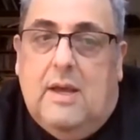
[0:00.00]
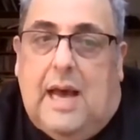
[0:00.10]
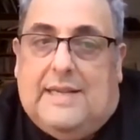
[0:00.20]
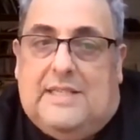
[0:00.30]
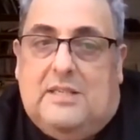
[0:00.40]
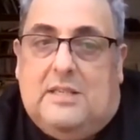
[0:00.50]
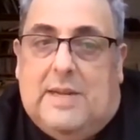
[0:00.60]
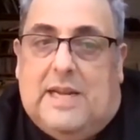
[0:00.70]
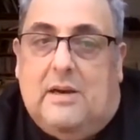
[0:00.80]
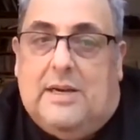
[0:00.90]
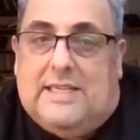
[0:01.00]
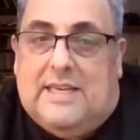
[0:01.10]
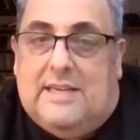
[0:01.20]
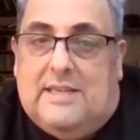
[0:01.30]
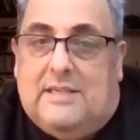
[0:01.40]
Anti-Semitic
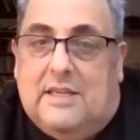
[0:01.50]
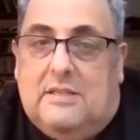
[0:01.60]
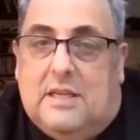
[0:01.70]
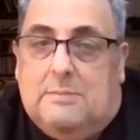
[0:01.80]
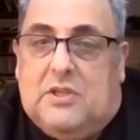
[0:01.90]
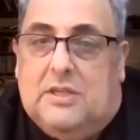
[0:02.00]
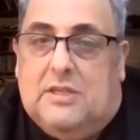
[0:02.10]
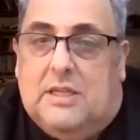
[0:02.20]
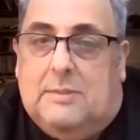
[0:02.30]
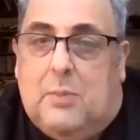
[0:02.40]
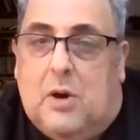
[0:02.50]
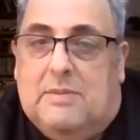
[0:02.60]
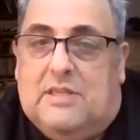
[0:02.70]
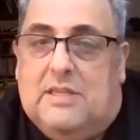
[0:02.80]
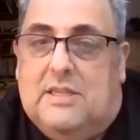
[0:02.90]
ideas, assumptions, and
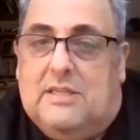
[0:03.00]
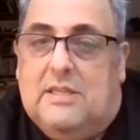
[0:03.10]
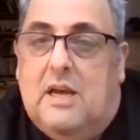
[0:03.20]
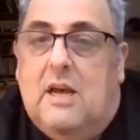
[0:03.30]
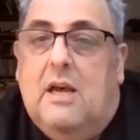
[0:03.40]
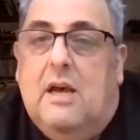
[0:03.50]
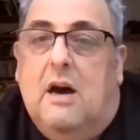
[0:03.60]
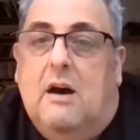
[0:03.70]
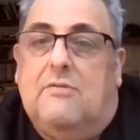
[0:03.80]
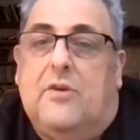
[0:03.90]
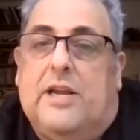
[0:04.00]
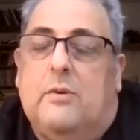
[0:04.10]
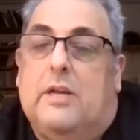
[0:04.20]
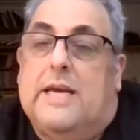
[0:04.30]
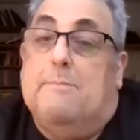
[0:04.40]
premises are
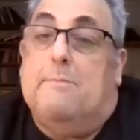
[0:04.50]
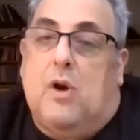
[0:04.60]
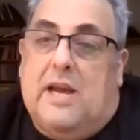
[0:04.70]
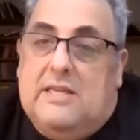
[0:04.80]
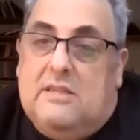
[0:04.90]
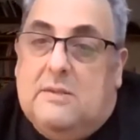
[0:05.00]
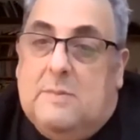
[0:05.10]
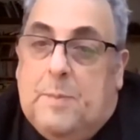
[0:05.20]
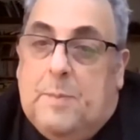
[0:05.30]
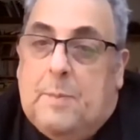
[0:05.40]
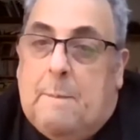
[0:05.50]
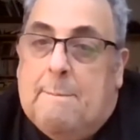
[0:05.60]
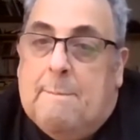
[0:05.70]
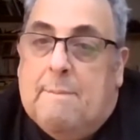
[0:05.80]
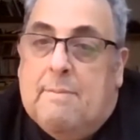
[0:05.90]
frequently embraced,
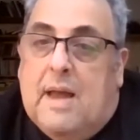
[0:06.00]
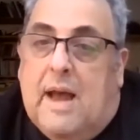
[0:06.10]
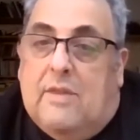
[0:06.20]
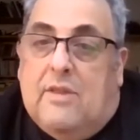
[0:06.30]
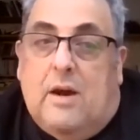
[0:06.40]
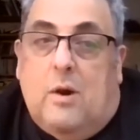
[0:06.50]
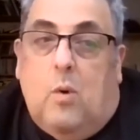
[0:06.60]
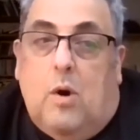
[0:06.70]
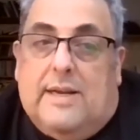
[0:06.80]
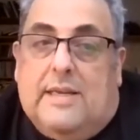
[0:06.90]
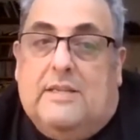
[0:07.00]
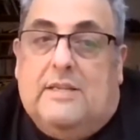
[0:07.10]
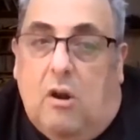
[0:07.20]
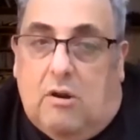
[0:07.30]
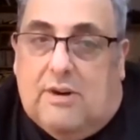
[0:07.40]
and they are widely
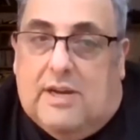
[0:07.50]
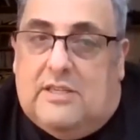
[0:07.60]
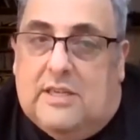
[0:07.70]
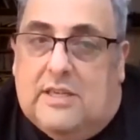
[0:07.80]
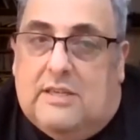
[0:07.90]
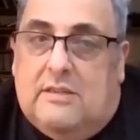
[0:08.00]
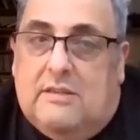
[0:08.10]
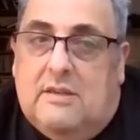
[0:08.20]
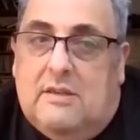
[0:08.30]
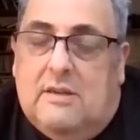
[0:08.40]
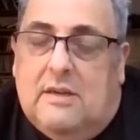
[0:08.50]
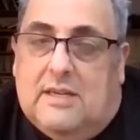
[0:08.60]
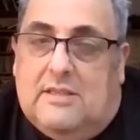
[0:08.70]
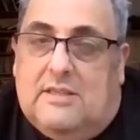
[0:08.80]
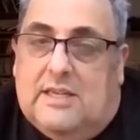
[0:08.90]
tolerated
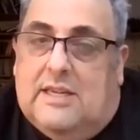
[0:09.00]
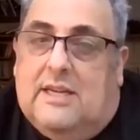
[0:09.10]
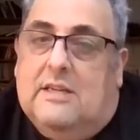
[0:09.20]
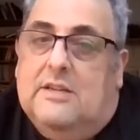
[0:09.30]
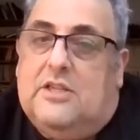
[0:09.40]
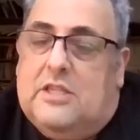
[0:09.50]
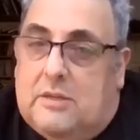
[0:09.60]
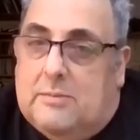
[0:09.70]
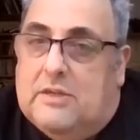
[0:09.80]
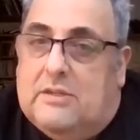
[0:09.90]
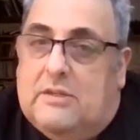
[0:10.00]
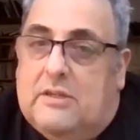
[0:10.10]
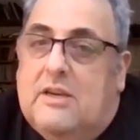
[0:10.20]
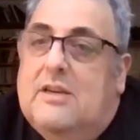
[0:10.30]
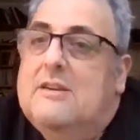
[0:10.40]
and seen as legitimate
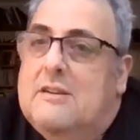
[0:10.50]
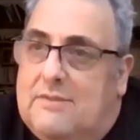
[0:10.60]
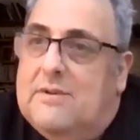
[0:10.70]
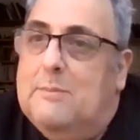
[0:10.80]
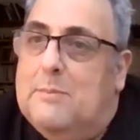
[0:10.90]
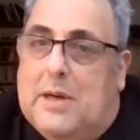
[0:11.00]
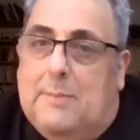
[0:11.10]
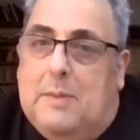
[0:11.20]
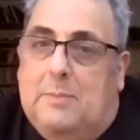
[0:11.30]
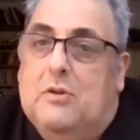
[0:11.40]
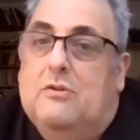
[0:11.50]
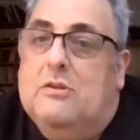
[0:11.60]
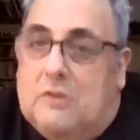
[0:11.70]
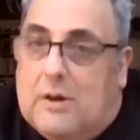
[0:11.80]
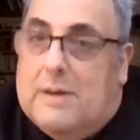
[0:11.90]
even by people who
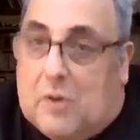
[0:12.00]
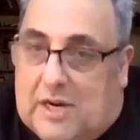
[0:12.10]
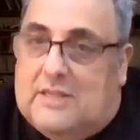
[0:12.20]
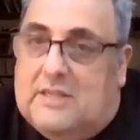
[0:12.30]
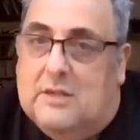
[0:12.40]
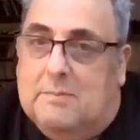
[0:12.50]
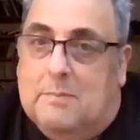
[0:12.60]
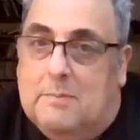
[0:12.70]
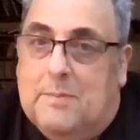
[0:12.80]
do not embrace them.